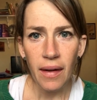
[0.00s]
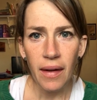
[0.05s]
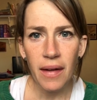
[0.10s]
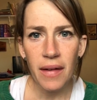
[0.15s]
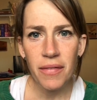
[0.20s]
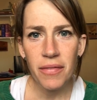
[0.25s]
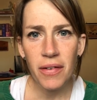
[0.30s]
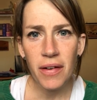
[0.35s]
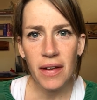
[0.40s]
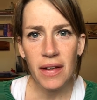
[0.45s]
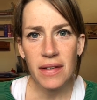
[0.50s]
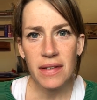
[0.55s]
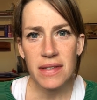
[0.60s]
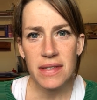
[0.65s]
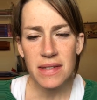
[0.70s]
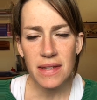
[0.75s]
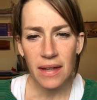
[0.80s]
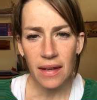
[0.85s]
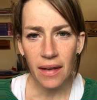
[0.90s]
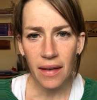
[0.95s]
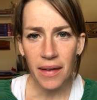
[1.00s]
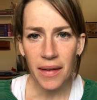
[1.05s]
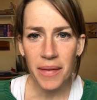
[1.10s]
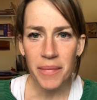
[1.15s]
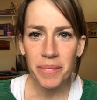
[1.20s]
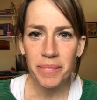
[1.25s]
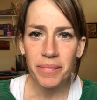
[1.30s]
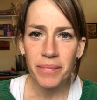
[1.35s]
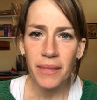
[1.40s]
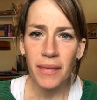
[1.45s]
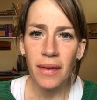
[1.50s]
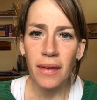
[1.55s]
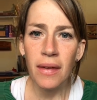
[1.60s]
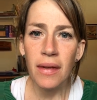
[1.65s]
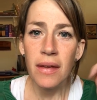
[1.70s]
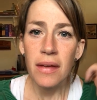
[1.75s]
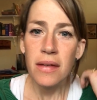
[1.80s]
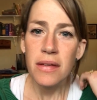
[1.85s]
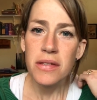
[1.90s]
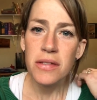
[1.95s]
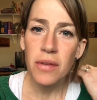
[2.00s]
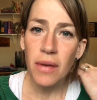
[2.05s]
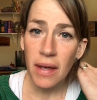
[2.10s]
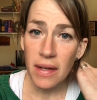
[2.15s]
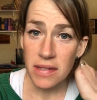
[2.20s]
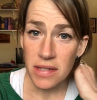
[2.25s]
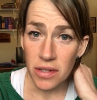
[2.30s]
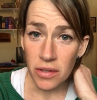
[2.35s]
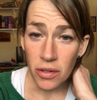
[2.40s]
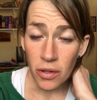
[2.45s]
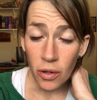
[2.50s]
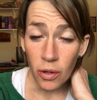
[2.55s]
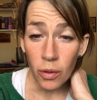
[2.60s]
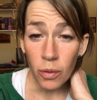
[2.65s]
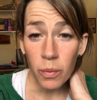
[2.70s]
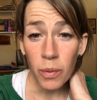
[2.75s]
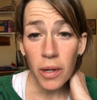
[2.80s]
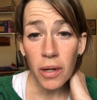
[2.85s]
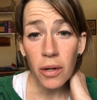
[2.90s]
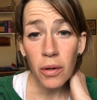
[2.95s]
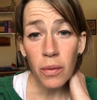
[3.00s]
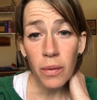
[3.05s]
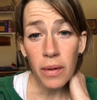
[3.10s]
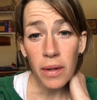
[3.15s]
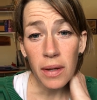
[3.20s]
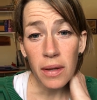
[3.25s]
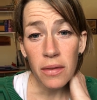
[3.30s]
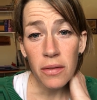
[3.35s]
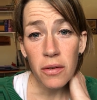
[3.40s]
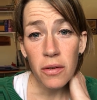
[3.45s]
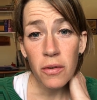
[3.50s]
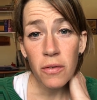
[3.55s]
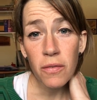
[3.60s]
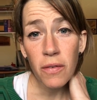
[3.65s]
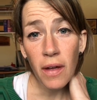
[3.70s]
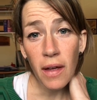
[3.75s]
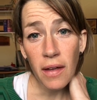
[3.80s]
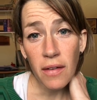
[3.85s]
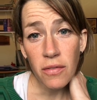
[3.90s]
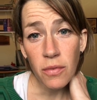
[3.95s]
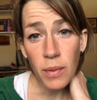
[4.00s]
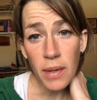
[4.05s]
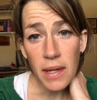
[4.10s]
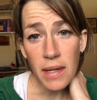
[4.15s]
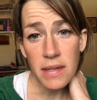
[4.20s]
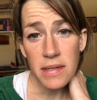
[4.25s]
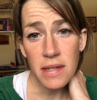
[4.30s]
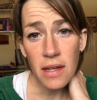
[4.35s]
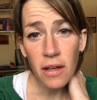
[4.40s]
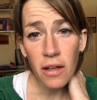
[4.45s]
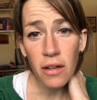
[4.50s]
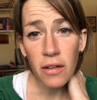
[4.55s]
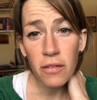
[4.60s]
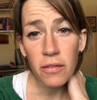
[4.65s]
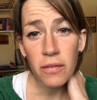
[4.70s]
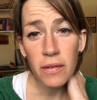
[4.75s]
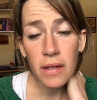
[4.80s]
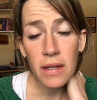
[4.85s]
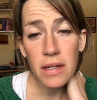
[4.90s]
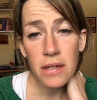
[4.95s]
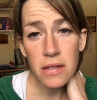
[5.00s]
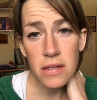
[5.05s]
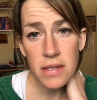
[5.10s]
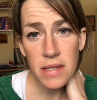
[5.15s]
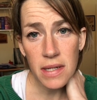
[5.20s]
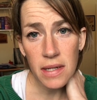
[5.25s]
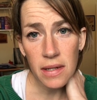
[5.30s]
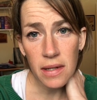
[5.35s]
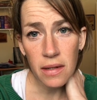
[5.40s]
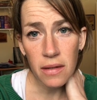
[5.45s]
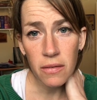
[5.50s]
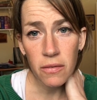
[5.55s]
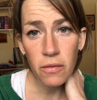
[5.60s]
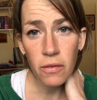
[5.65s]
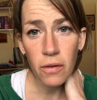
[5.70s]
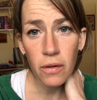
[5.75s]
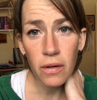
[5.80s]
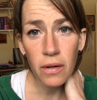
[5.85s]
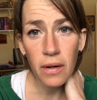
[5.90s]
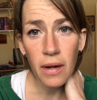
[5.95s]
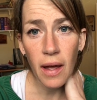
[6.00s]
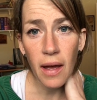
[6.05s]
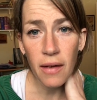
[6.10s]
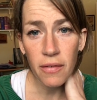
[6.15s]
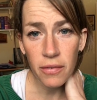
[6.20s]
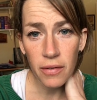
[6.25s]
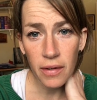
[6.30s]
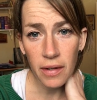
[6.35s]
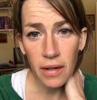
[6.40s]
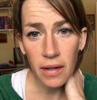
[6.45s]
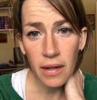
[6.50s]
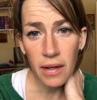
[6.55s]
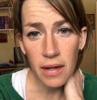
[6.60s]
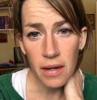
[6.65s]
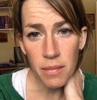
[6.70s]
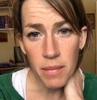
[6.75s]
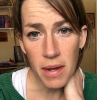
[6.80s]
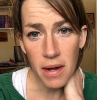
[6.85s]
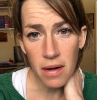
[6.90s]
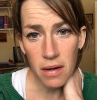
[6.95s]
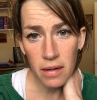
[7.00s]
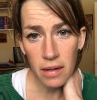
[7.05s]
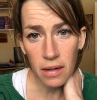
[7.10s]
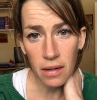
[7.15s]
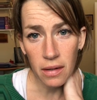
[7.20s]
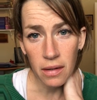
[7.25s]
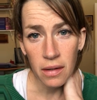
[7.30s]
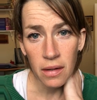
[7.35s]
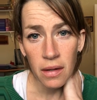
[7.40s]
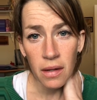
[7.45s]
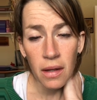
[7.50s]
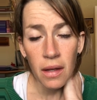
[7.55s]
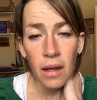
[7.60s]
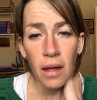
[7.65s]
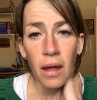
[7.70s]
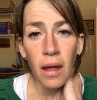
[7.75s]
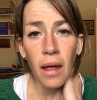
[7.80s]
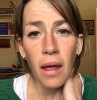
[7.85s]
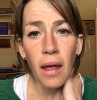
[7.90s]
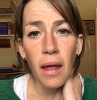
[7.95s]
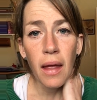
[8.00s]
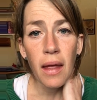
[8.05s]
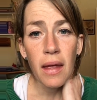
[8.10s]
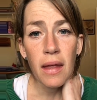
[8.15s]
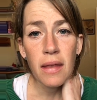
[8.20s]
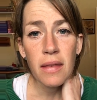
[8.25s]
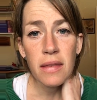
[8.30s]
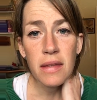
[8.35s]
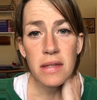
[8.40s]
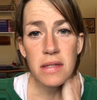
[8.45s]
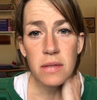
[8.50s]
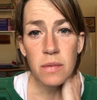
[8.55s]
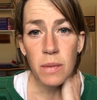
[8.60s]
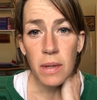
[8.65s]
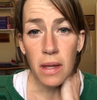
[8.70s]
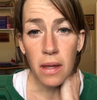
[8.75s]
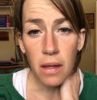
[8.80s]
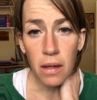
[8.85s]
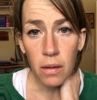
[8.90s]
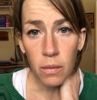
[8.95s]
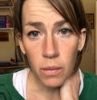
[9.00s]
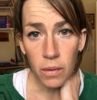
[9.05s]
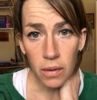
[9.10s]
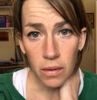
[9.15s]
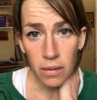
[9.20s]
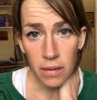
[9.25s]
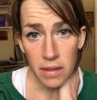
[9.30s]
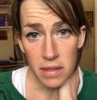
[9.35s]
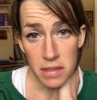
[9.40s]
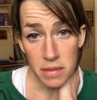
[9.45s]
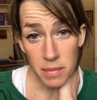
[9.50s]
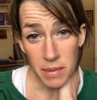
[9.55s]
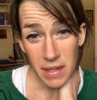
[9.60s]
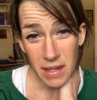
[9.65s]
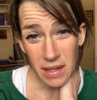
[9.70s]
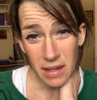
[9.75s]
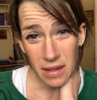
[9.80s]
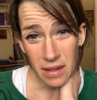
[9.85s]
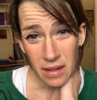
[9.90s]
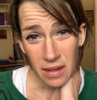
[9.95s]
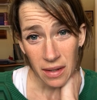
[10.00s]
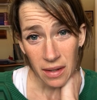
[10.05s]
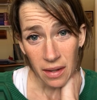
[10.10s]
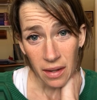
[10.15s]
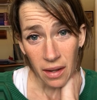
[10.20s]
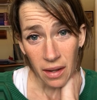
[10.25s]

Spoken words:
Hi, friends. So as you know, we're going through 5 weeks of interceding for Africa and America. And this week, we're going to be